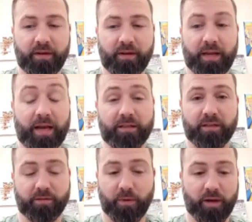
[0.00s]
yeah it's a
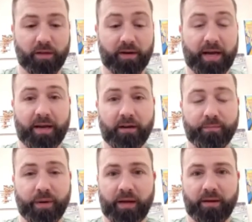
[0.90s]
small little aisle
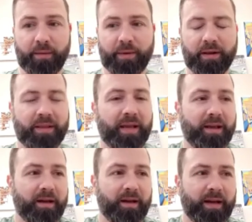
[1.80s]
but i mean they uh,